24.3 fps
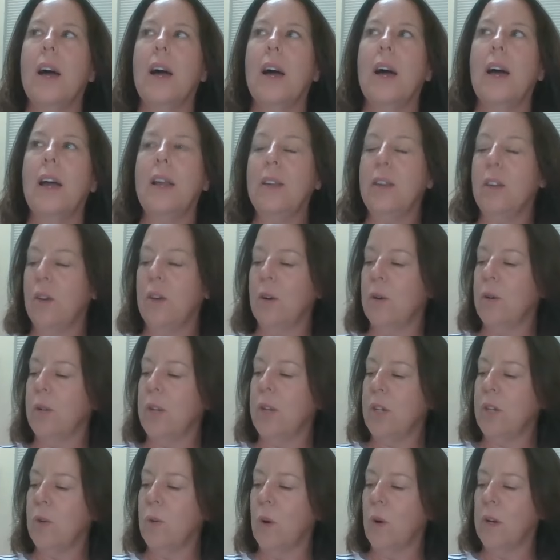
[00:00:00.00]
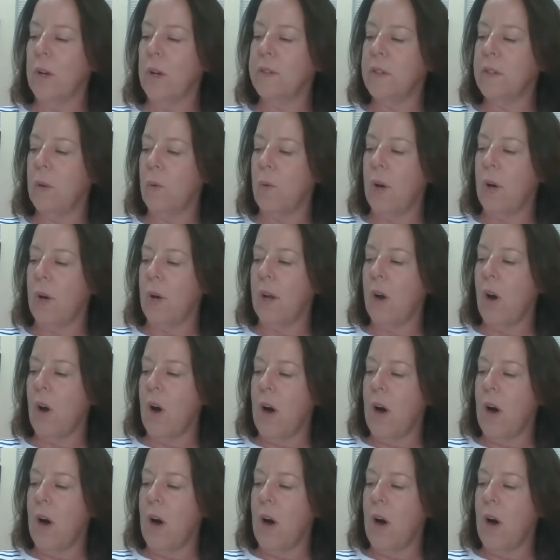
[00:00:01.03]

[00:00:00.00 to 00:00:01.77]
I know that you also want to